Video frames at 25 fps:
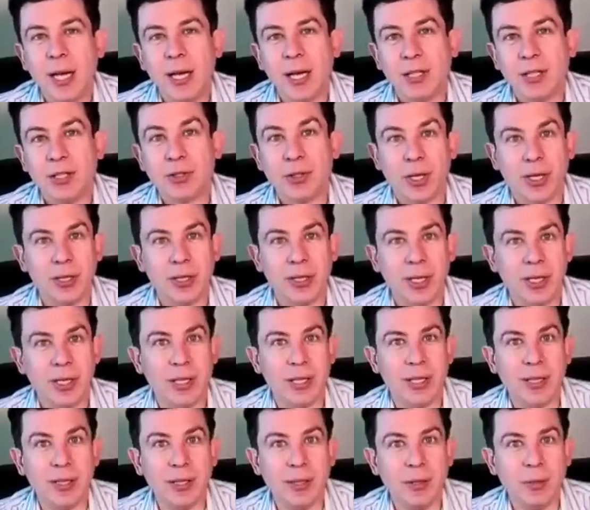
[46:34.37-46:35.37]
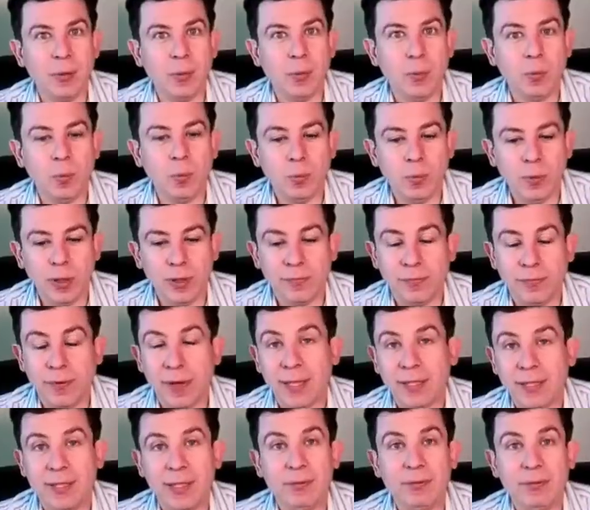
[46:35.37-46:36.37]
and try and in
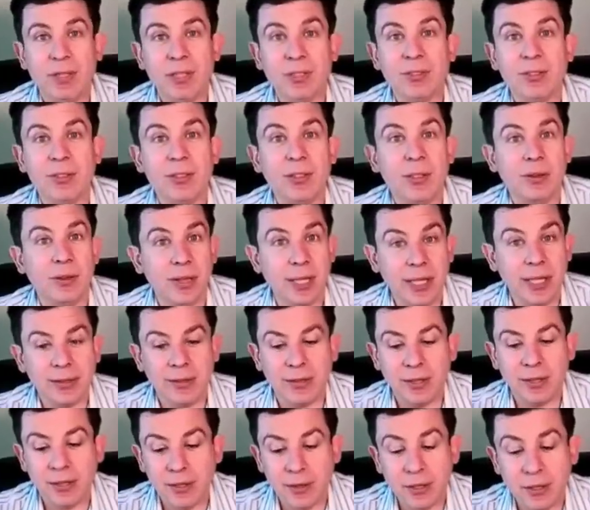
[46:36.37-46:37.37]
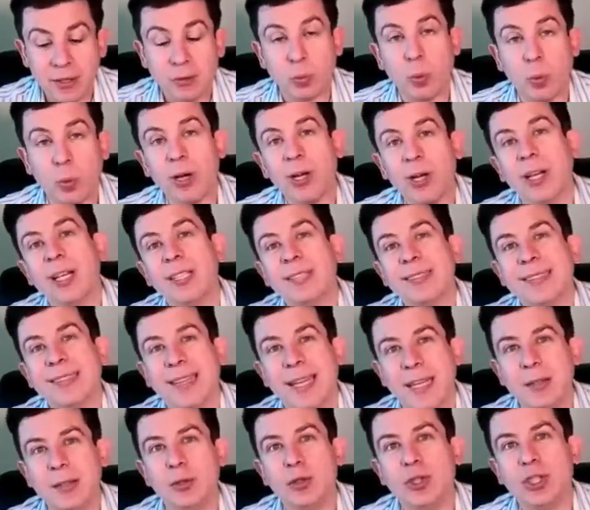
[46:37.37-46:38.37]
fact they've this, le- this work has
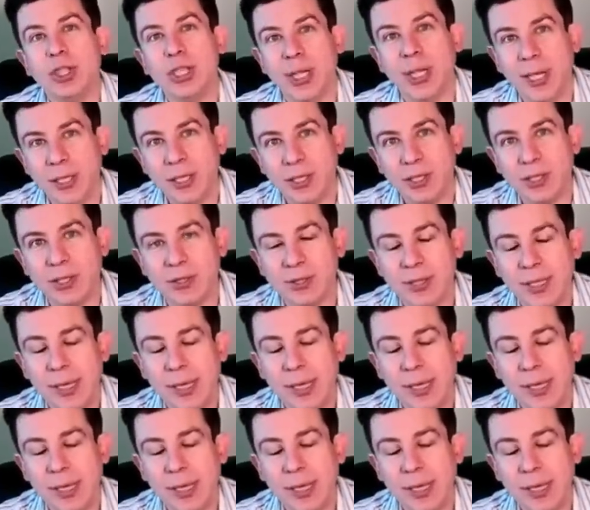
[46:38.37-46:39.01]
led to changes